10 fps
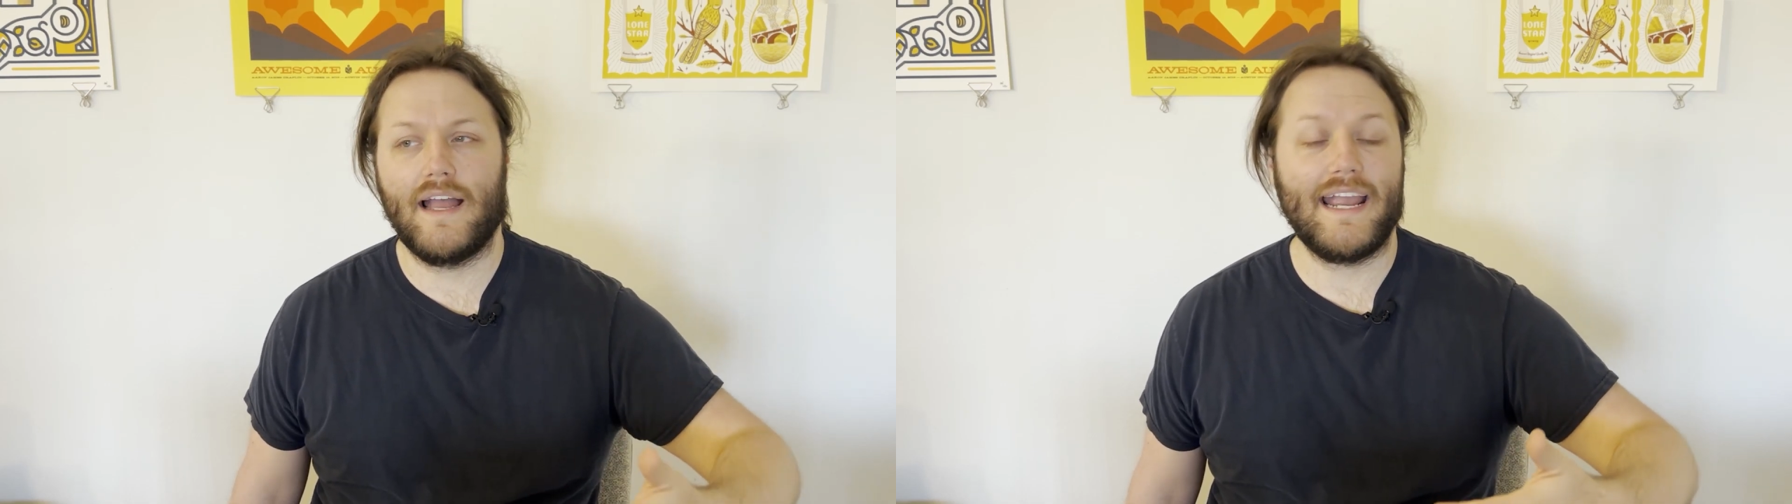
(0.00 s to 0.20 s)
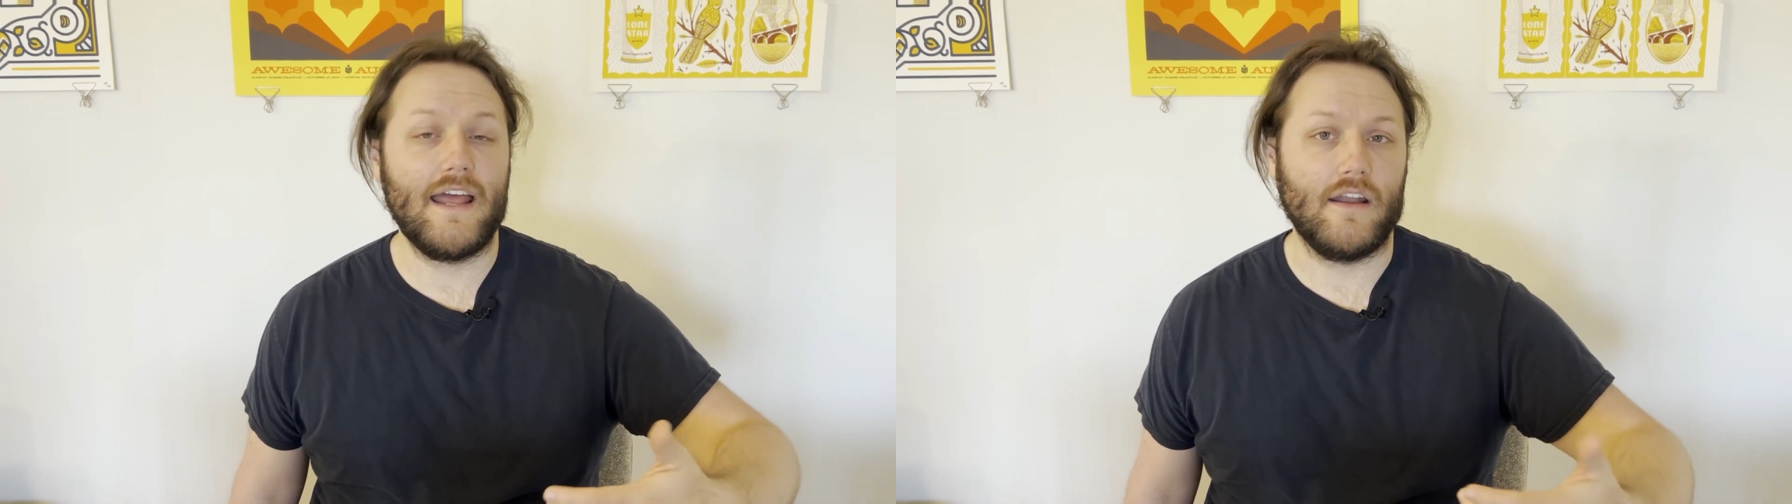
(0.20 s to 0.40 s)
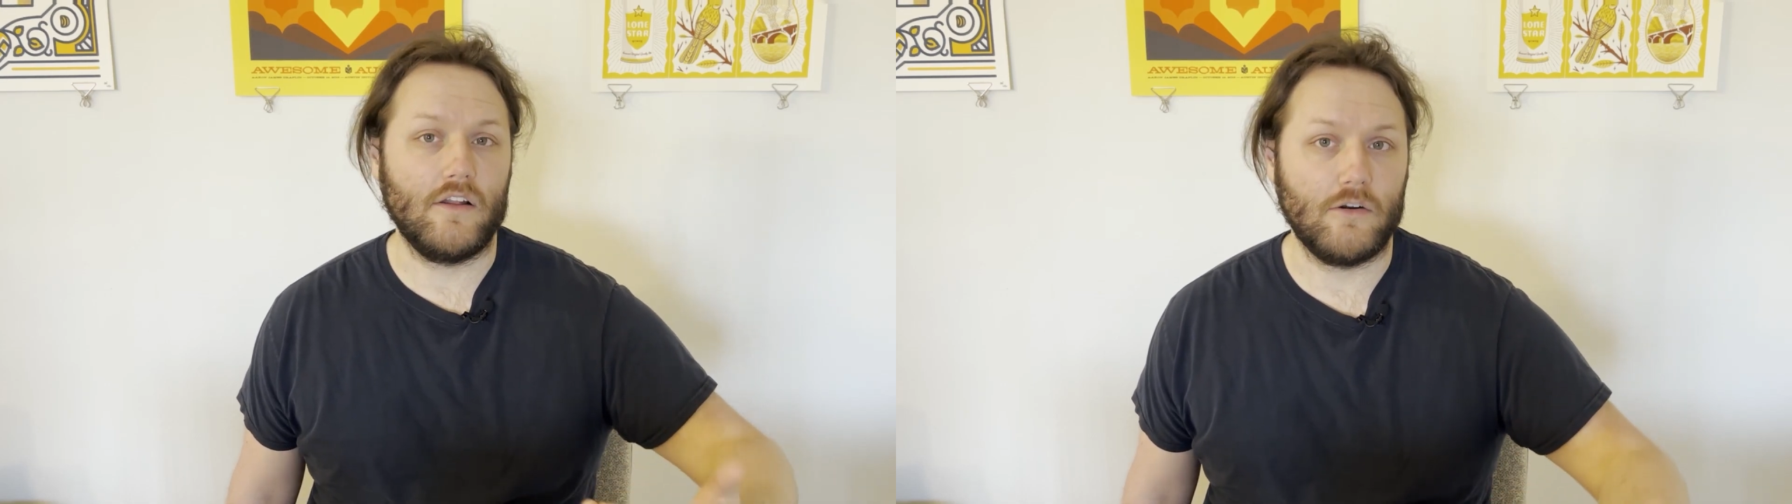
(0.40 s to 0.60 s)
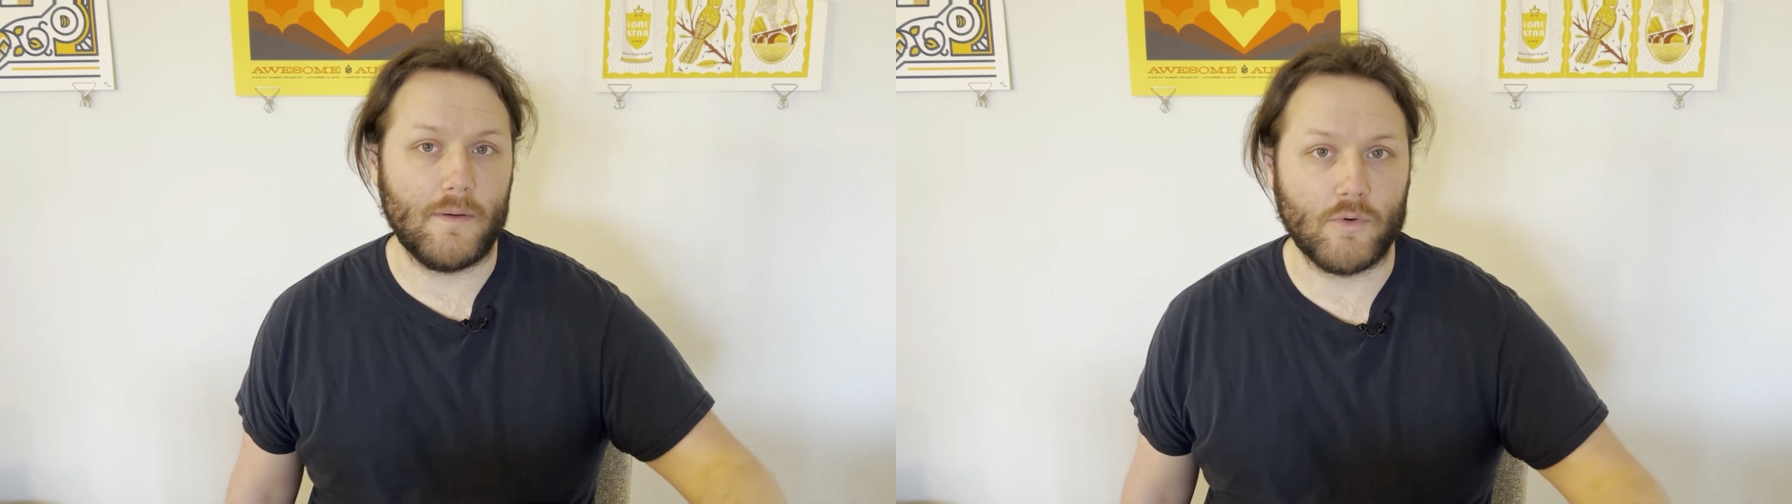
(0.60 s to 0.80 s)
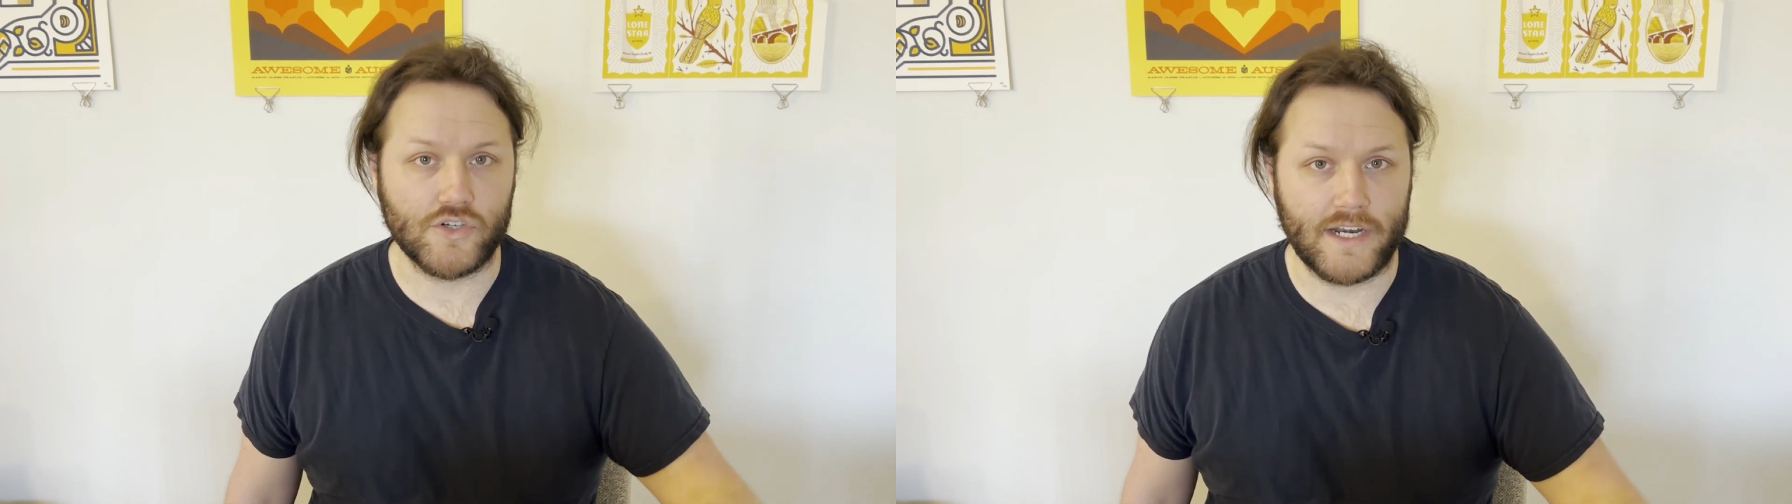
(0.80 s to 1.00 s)
again, a little
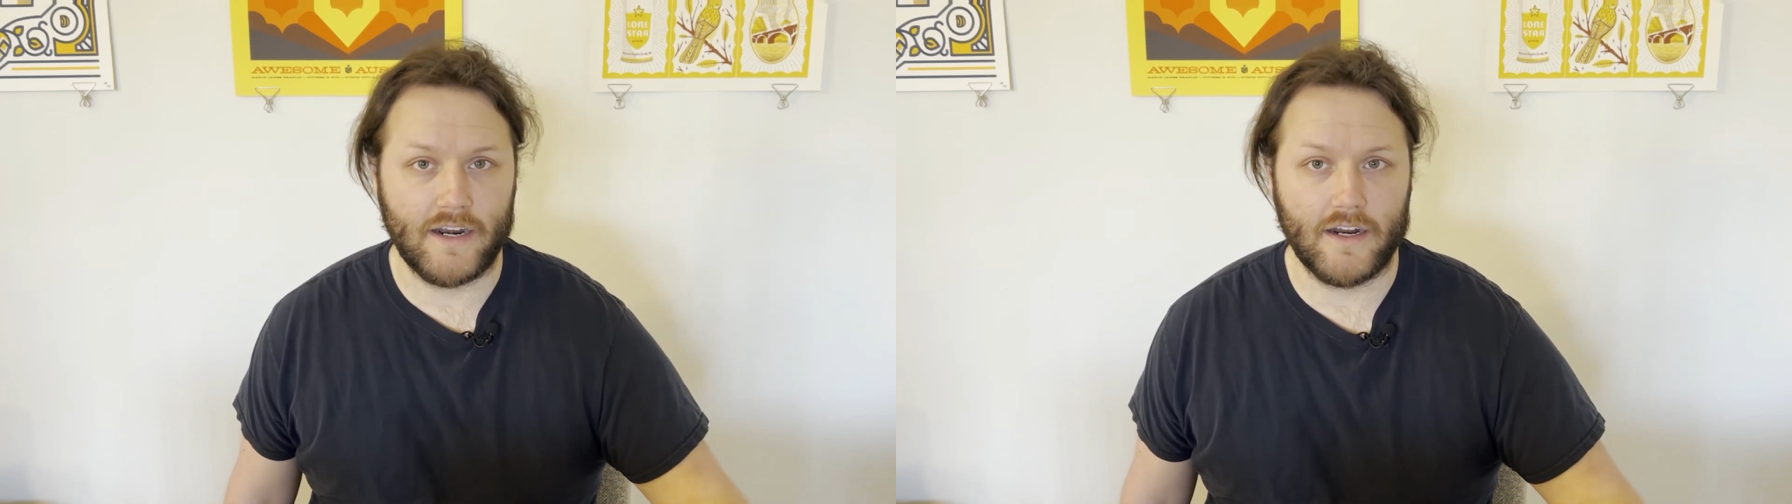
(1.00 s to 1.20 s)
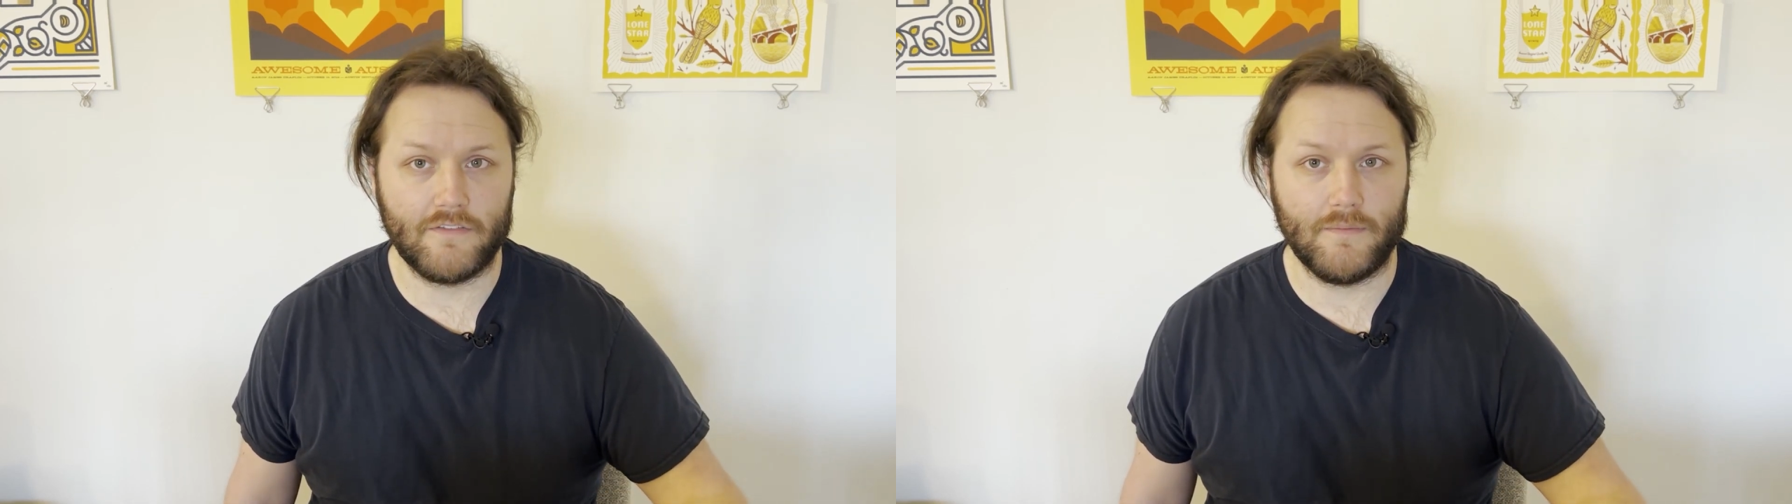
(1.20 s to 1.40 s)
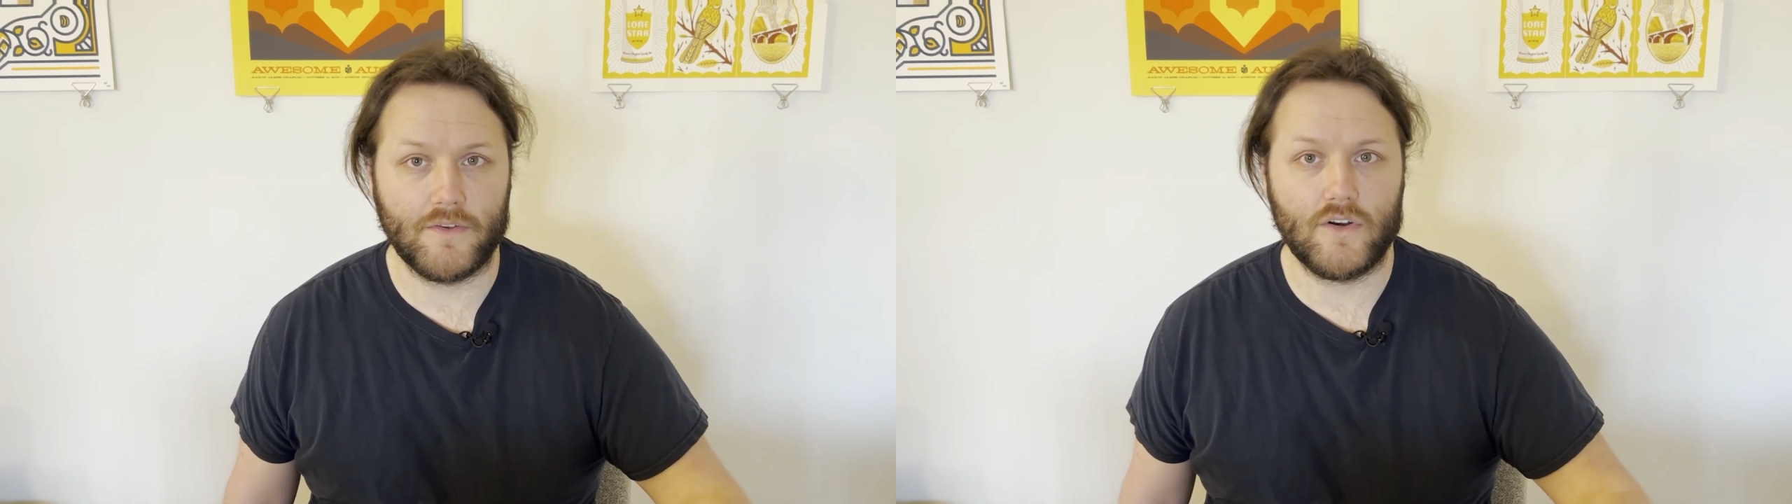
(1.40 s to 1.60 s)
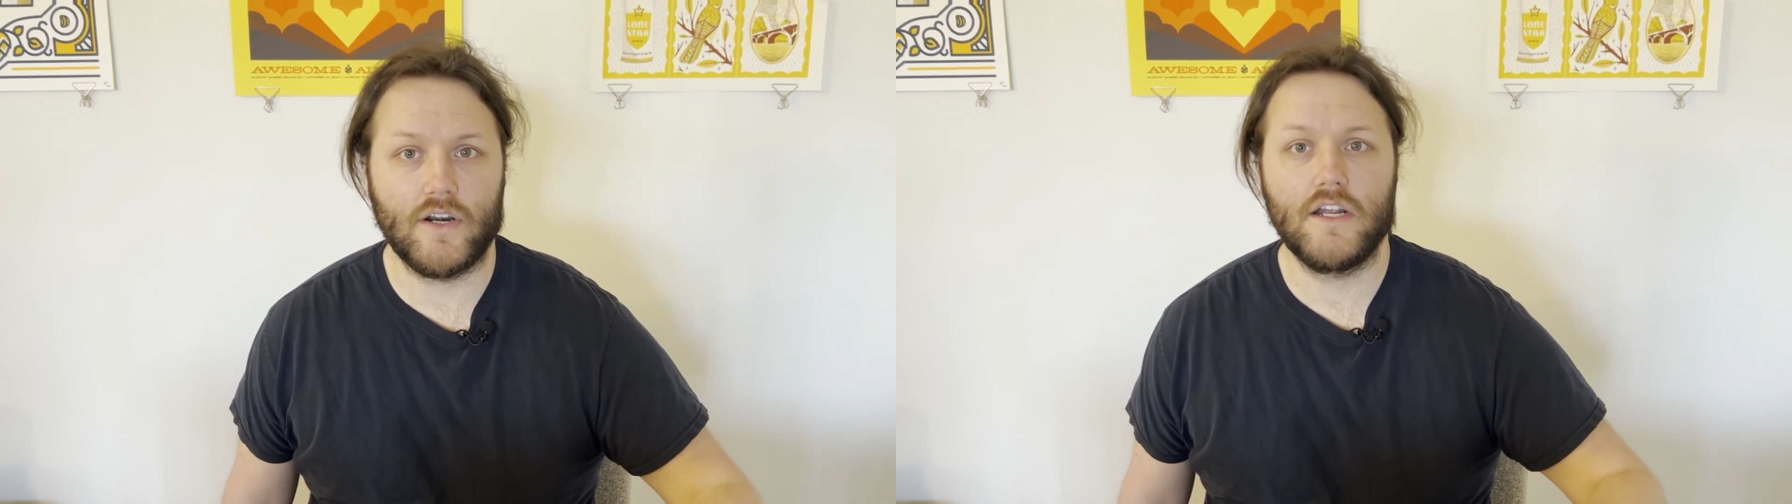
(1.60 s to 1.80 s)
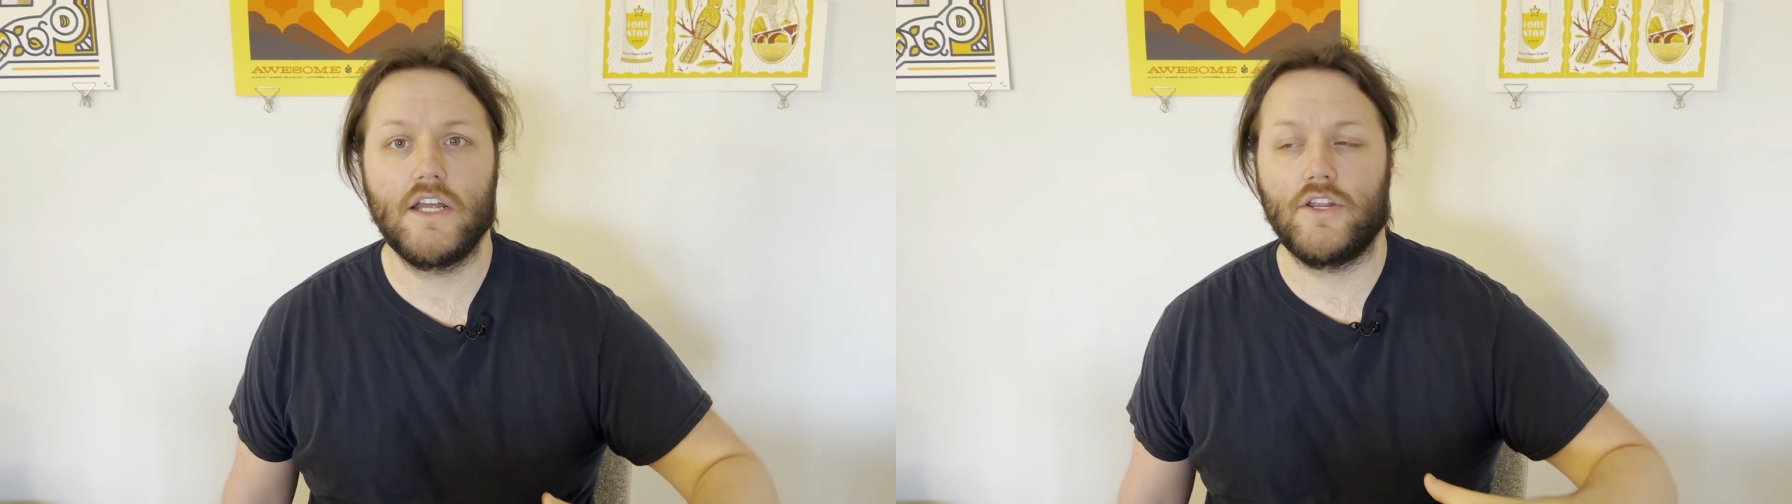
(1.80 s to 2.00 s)
bit more generic from the
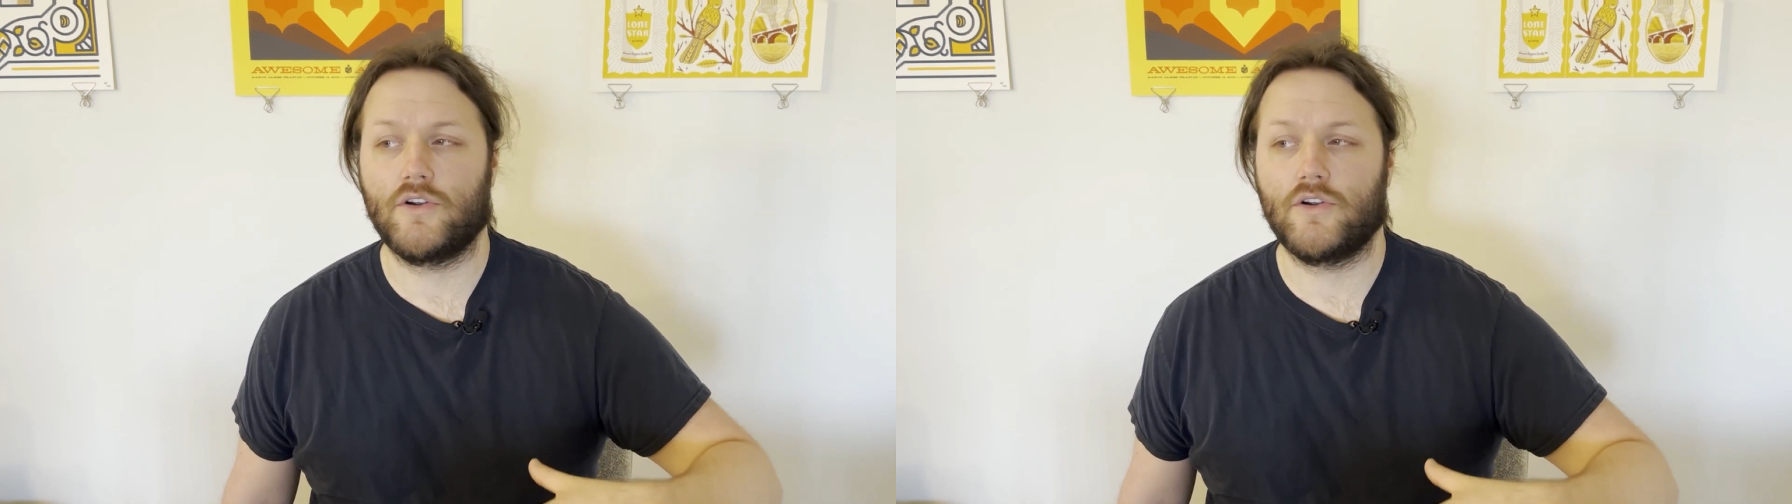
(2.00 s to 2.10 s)
start,